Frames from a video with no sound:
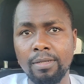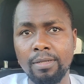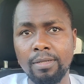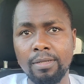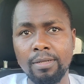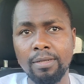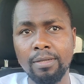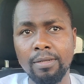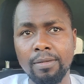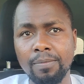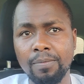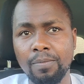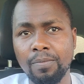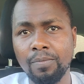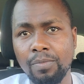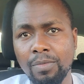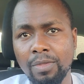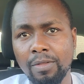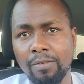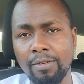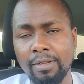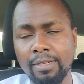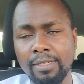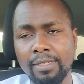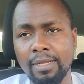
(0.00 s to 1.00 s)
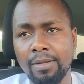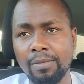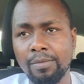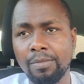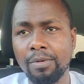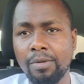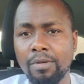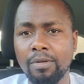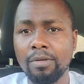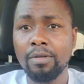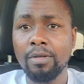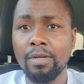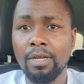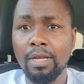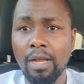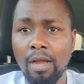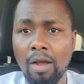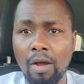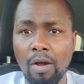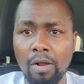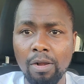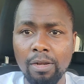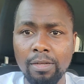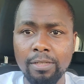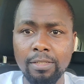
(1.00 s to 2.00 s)
You know, for example,
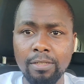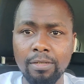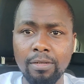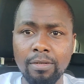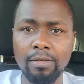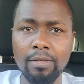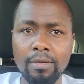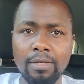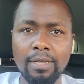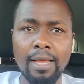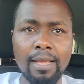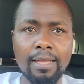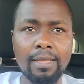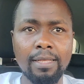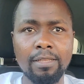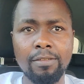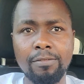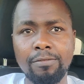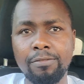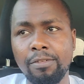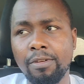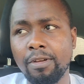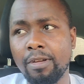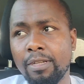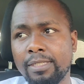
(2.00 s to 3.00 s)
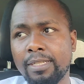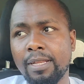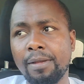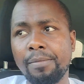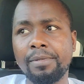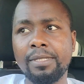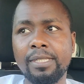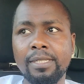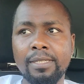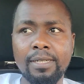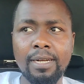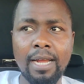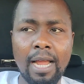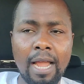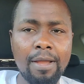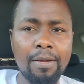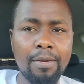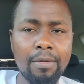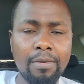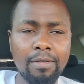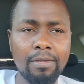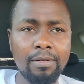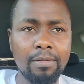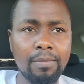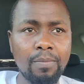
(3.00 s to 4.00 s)
also like if you are
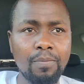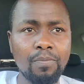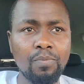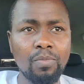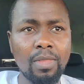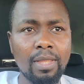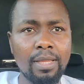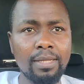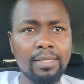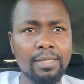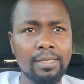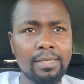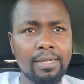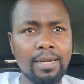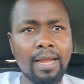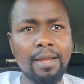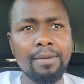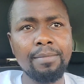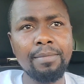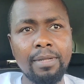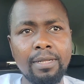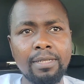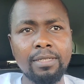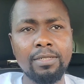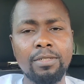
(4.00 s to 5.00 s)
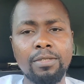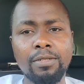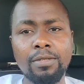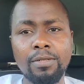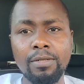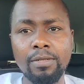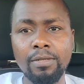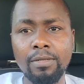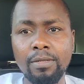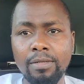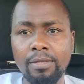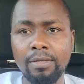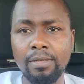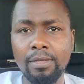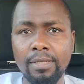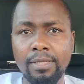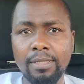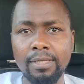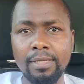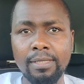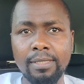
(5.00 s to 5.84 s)
subscribing to